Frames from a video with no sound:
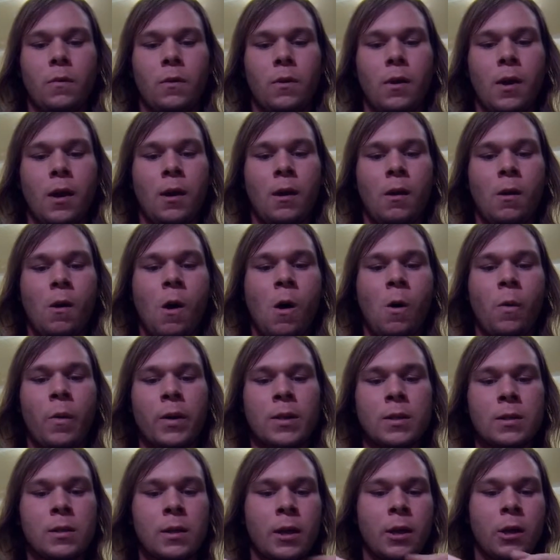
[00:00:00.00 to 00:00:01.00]
Okay,
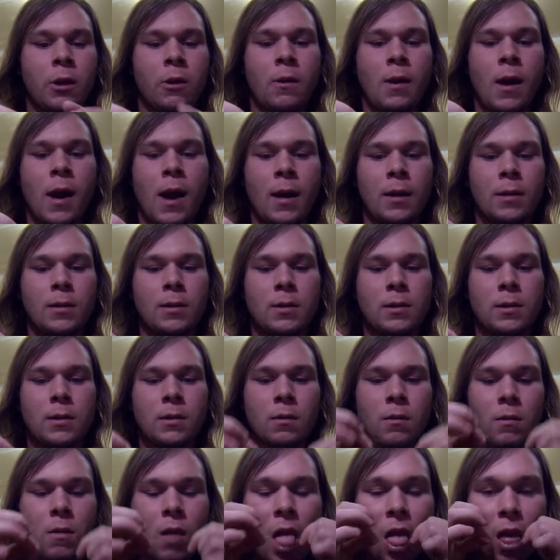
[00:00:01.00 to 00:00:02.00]
always lick your knots.
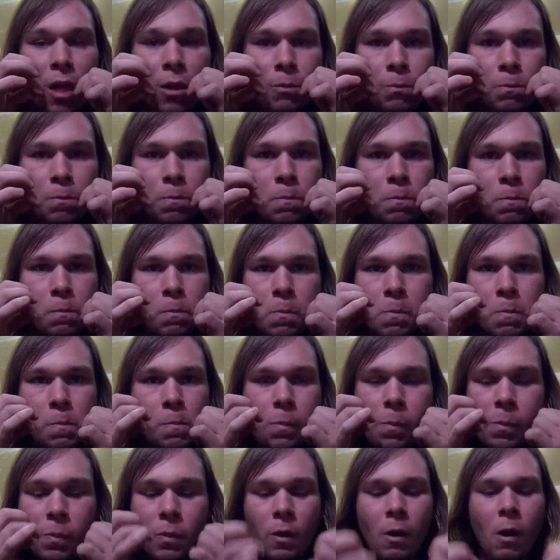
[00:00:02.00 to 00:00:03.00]

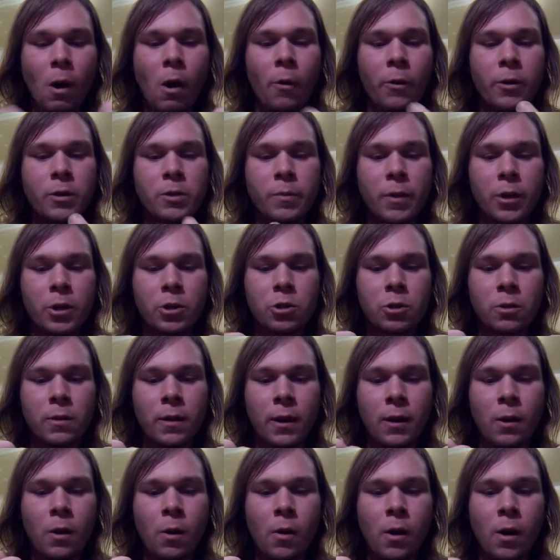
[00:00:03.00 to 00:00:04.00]
Always make sure
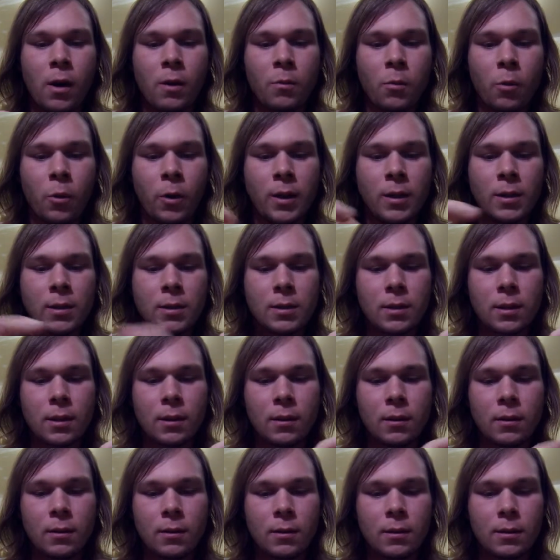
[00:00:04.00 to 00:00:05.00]
they go on moist
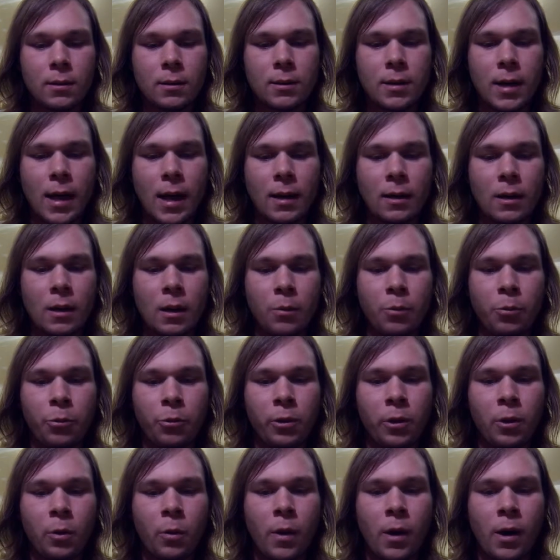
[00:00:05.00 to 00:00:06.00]
and tighten up
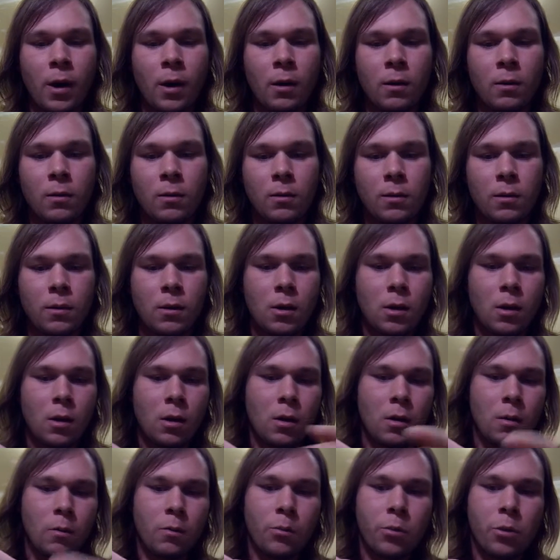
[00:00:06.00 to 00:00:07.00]
really well.
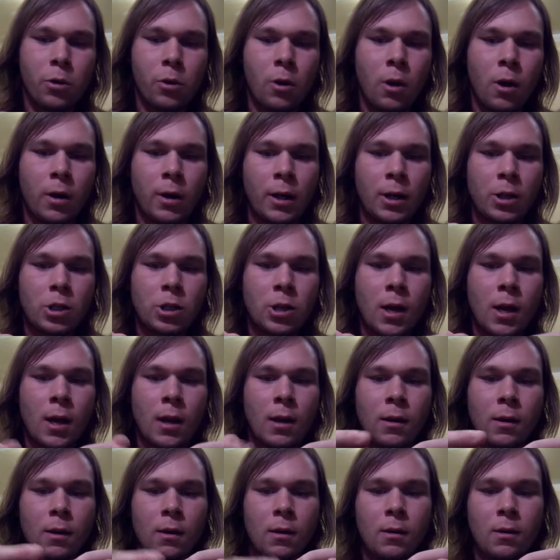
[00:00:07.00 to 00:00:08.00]
Pull on each
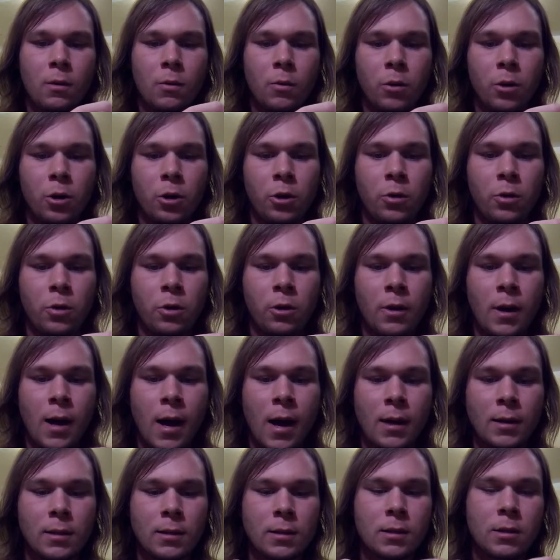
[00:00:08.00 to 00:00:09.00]
end when you're doing your
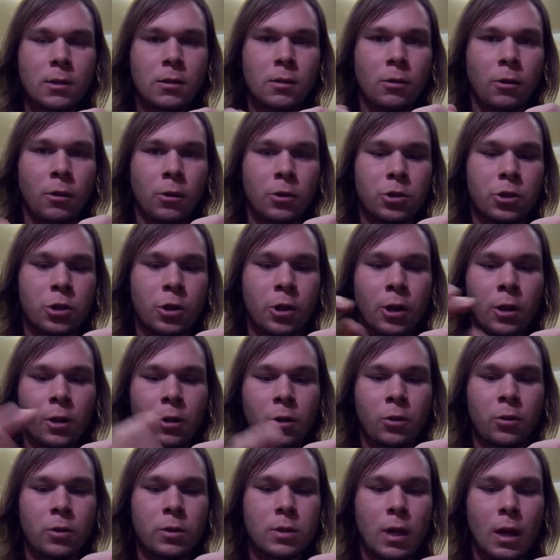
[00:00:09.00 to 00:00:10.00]
knots, or else you're going to
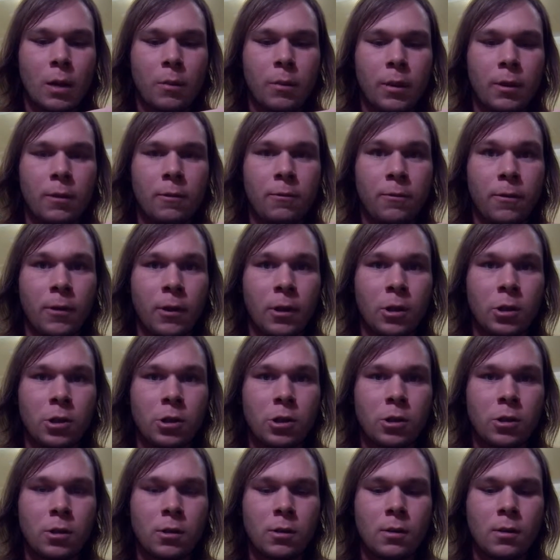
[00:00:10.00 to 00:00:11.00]
lose that big
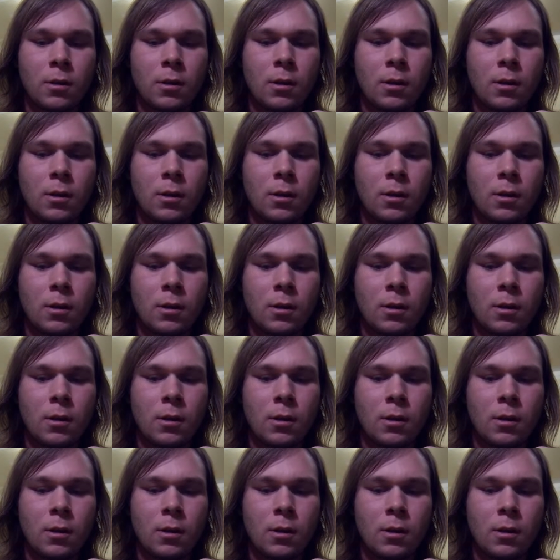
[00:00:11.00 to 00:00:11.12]
fish.